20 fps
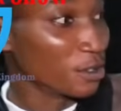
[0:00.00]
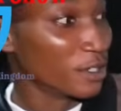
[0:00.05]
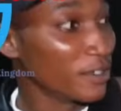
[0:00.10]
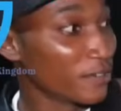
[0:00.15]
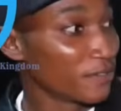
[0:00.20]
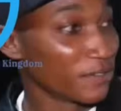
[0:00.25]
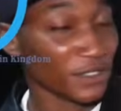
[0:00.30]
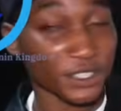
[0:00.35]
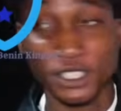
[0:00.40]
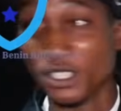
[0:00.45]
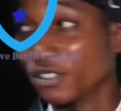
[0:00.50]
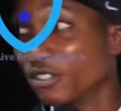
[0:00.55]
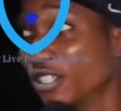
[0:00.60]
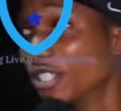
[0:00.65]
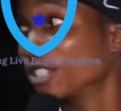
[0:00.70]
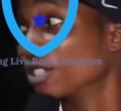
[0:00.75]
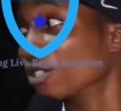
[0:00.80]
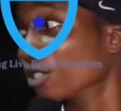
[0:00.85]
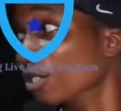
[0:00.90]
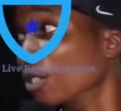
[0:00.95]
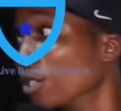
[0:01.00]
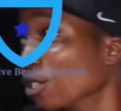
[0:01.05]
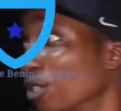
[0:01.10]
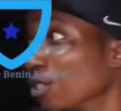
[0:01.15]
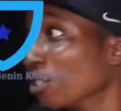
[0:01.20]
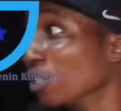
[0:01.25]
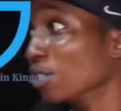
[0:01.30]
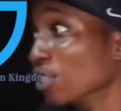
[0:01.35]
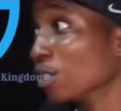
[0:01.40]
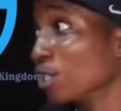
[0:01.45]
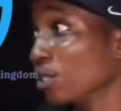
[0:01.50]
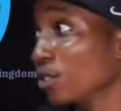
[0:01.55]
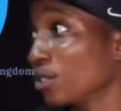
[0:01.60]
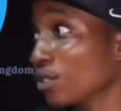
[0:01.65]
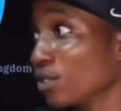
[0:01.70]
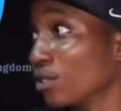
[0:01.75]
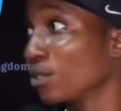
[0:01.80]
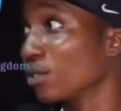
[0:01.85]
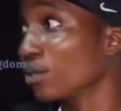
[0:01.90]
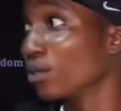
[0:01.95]
refrigerator,
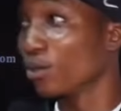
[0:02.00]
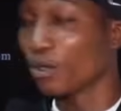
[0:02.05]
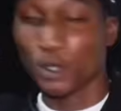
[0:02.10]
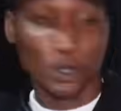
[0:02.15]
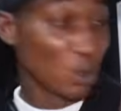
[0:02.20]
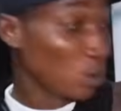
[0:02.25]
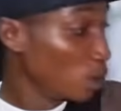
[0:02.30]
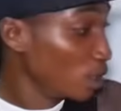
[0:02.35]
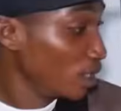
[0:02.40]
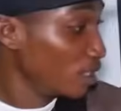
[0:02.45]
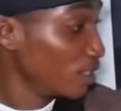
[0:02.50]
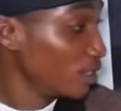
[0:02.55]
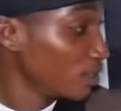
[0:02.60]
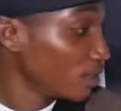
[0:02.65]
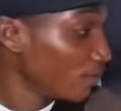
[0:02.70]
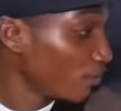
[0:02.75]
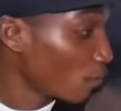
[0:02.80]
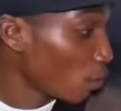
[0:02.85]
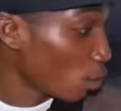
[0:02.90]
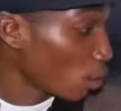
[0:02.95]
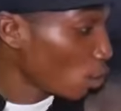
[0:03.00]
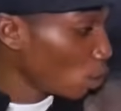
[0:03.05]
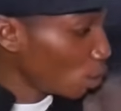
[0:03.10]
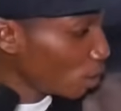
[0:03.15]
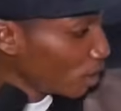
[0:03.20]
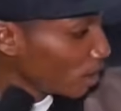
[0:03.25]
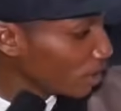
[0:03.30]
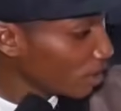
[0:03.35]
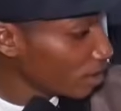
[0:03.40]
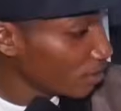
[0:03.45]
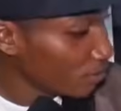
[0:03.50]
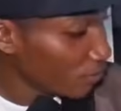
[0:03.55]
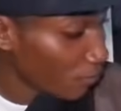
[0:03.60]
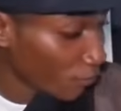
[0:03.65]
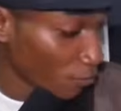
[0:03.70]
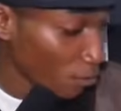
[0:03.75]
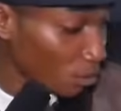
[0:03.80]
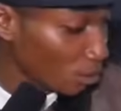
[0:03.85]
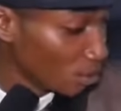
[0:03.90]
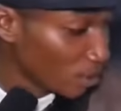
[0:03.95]
cooling
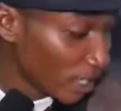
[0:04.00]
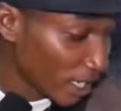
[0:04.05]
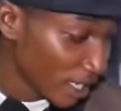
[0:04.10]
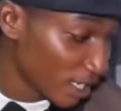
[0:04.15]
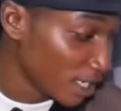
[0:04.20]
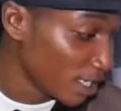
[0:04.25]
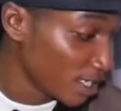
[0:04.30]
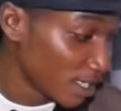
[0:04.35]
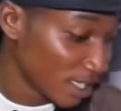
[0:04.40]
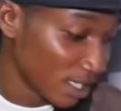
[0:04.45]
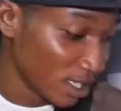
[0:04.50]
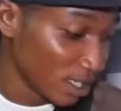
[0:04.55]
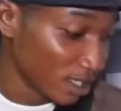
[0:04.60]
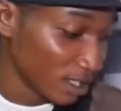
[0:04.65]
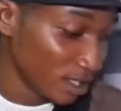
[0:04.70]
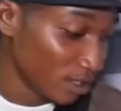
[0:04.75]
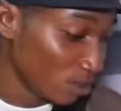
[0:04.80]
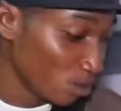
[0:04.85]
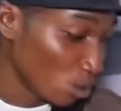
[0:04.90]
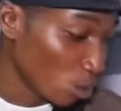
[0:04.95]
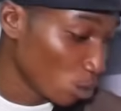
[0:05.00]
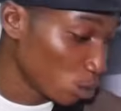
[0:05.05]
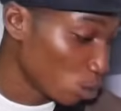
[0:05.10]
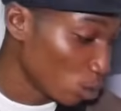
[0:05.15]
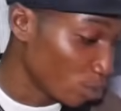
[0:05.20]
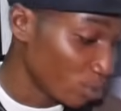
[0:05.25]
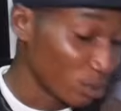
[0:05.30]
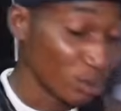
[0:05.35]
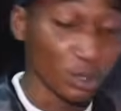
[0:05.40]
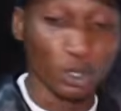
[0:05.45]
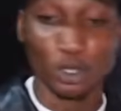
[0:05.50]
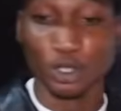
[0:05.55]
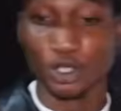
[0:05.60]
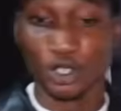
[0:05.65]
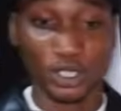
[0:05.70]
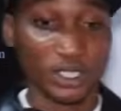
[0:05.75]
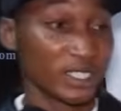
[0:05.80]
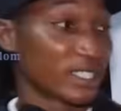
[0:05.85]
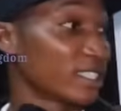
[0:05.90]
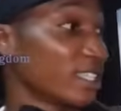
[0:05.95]
food, anything you want to put your
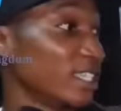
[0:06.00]
drinks,